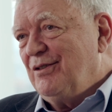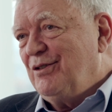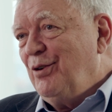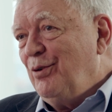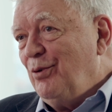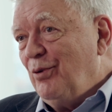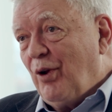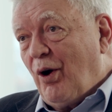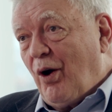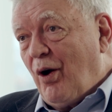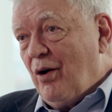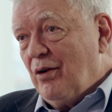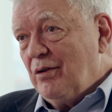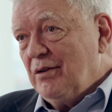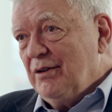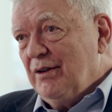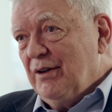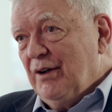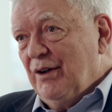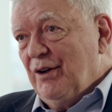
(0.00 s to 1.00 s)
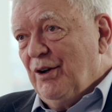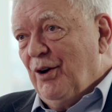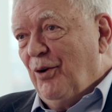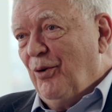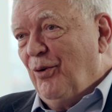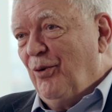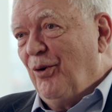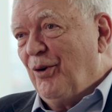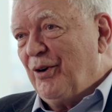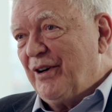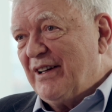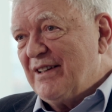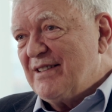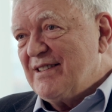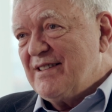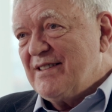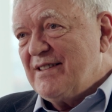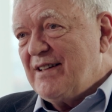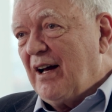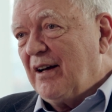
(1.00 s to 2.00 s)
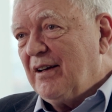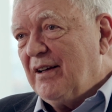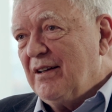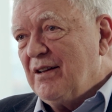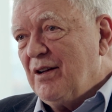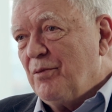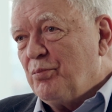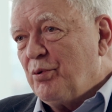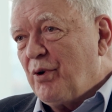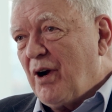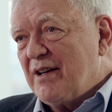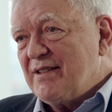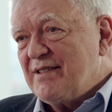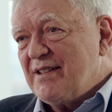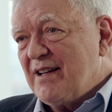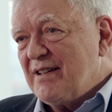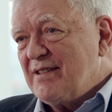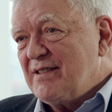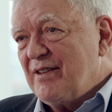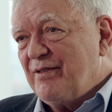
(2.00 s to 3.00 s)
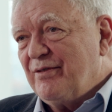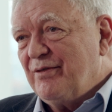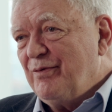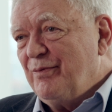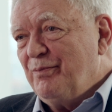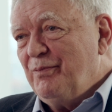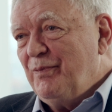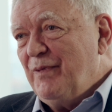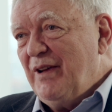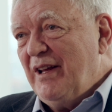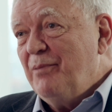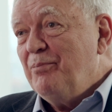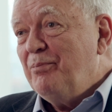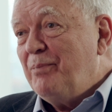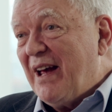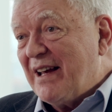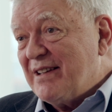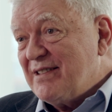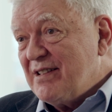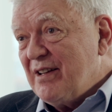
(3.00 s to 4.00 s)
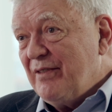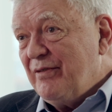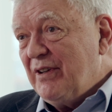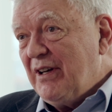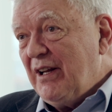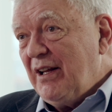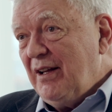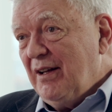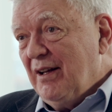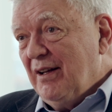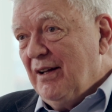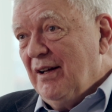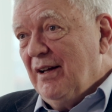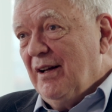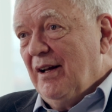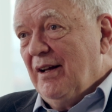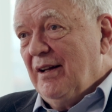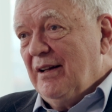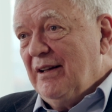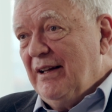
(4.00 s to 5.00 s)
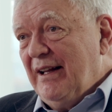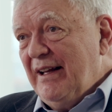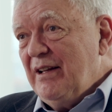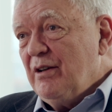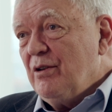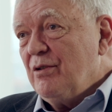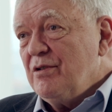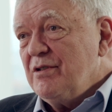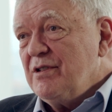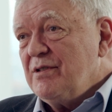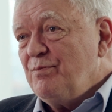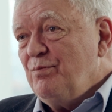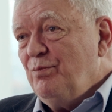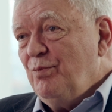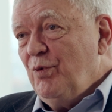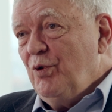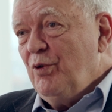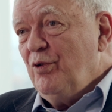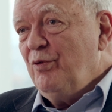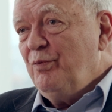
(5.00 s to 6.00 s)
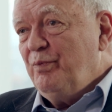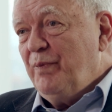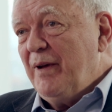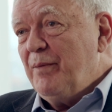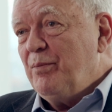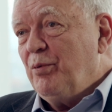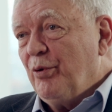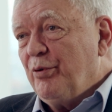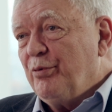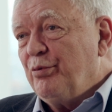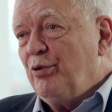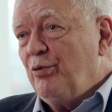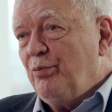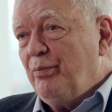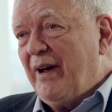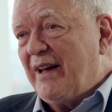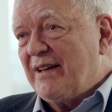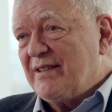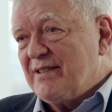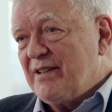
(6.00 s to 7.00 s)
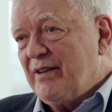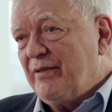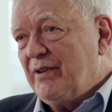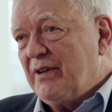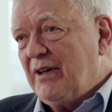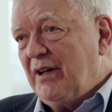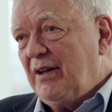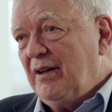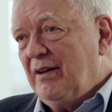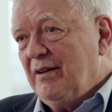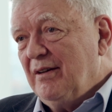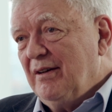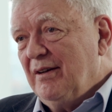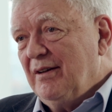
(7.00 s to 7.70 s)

too long or get stuck in the process of impassivity. Leaders move people through passivity.